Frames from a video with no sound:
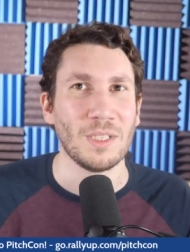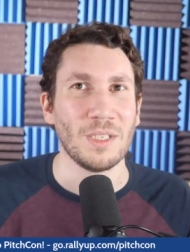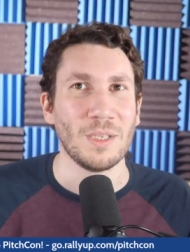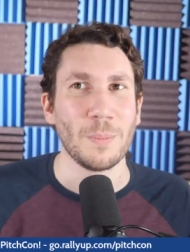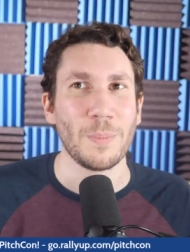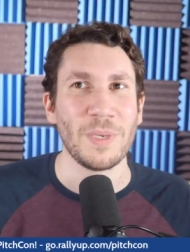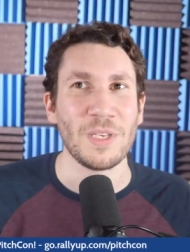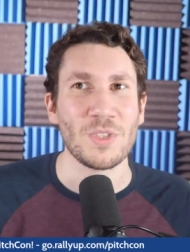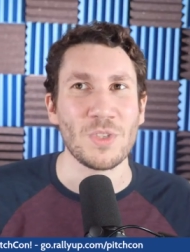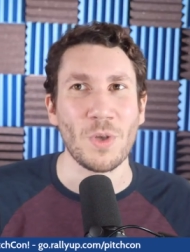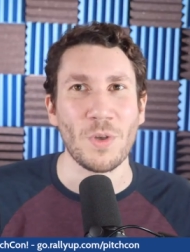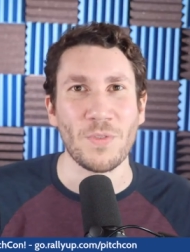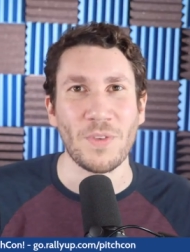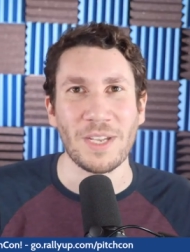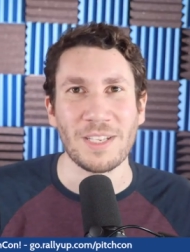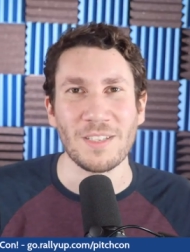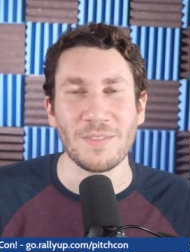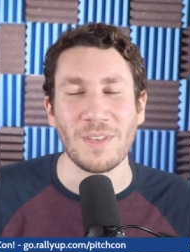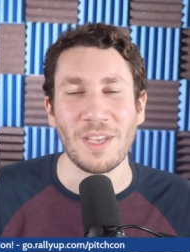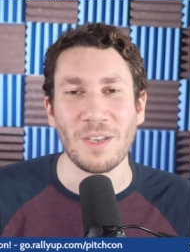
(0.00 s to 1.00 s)
be so
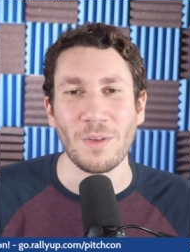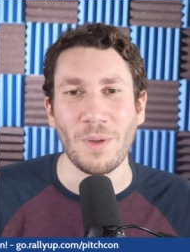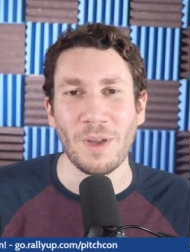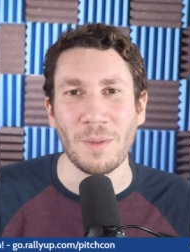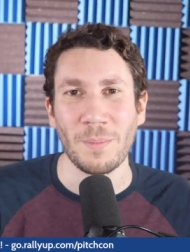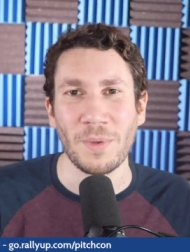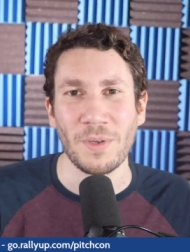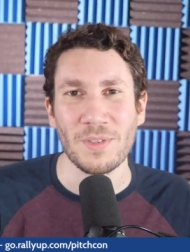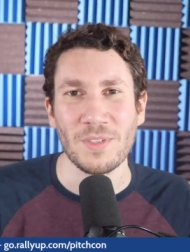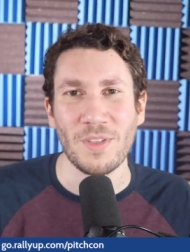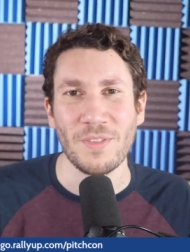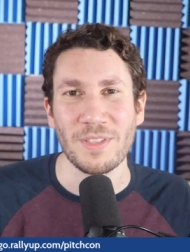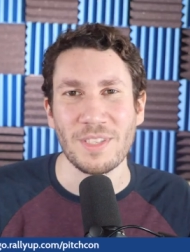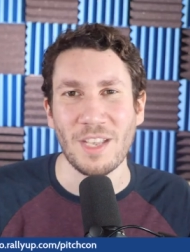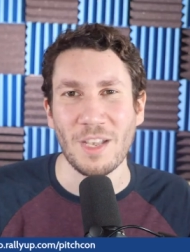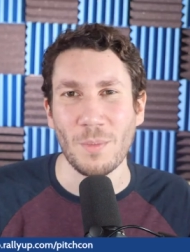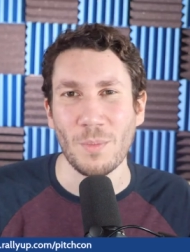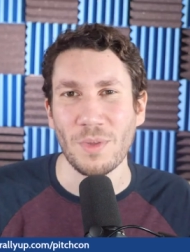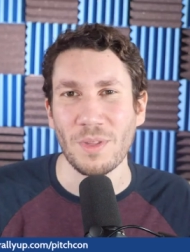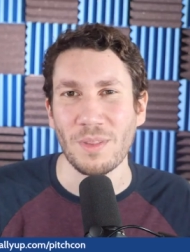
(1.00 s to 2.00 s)
effective getting ground balls all the
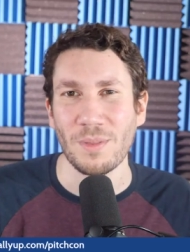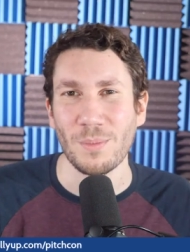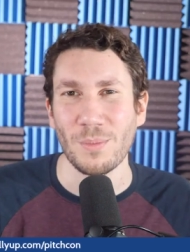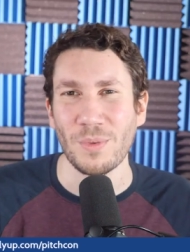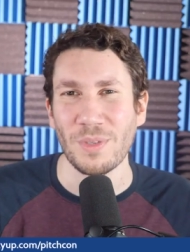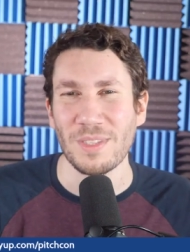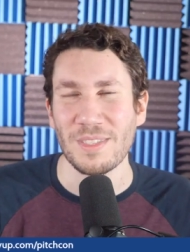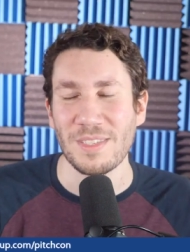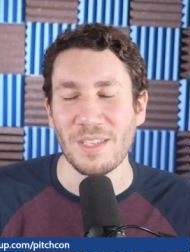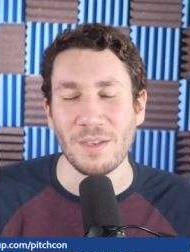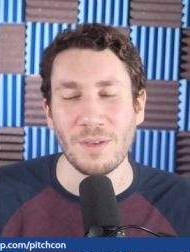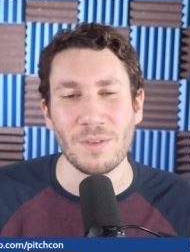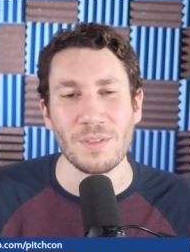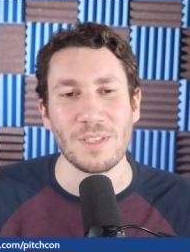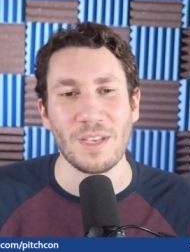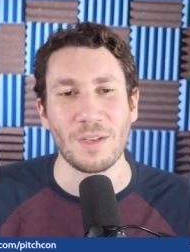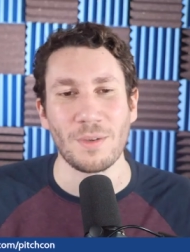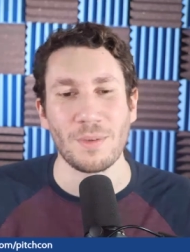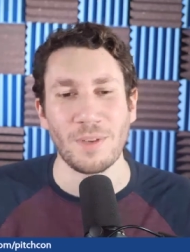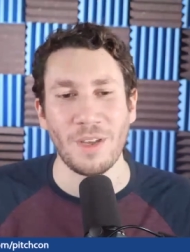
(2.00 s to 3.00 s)
time with with sinkers?
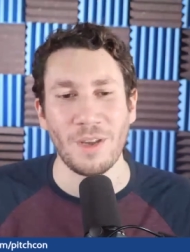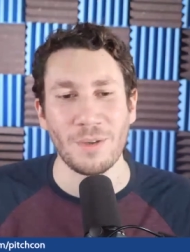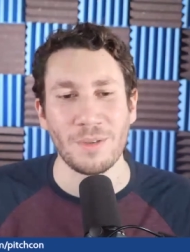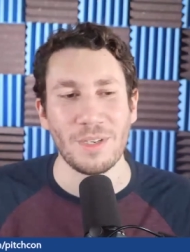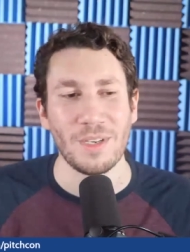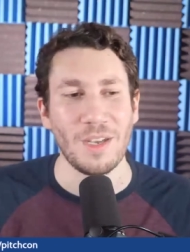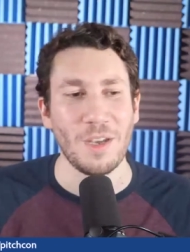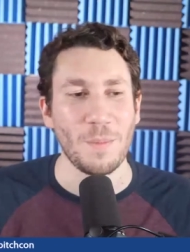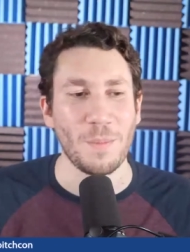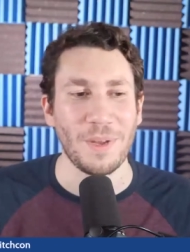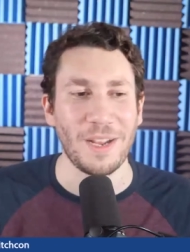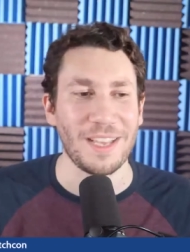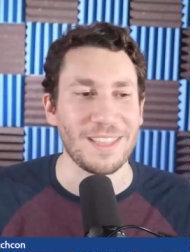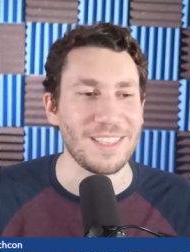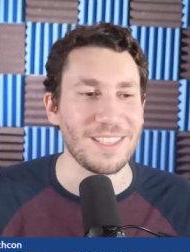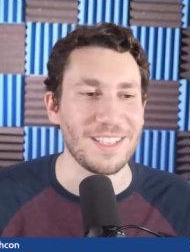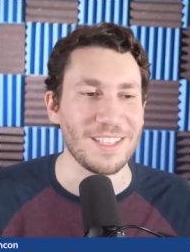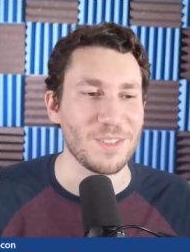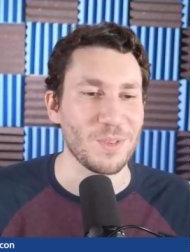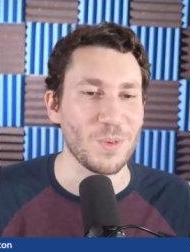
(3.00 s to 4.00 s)
I don't know, but I think
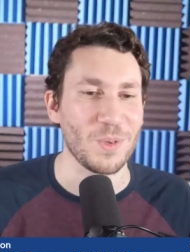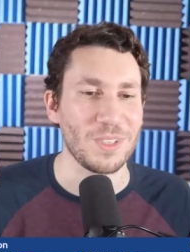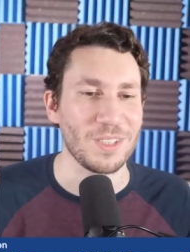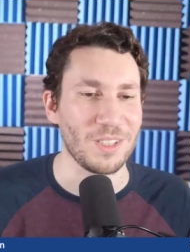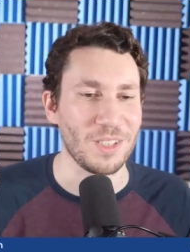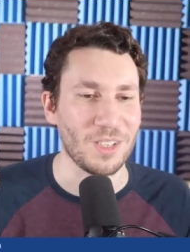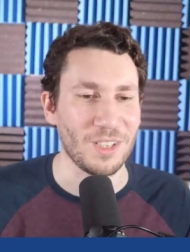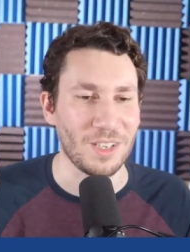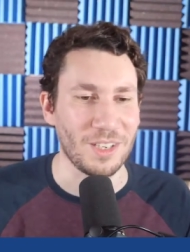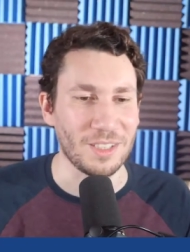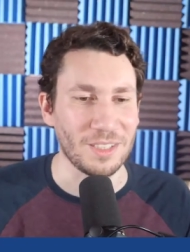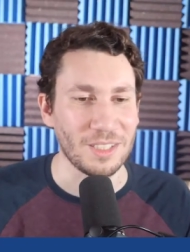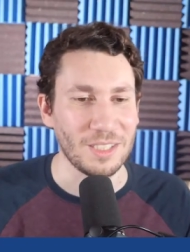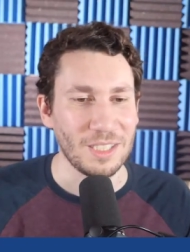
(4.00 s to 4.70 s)
that's a really good call.